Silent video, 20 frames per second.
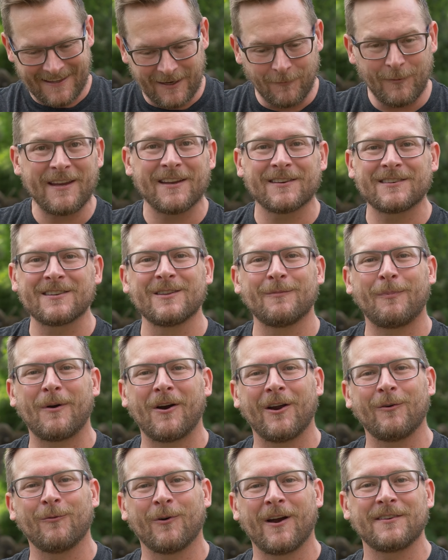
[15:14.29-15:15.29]
Then we get to the
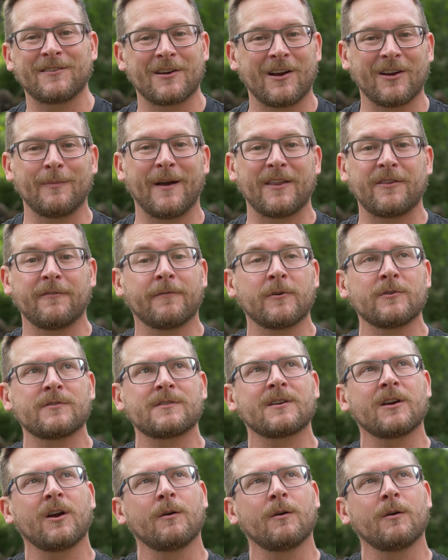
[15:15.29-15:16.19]
part where I talk about the first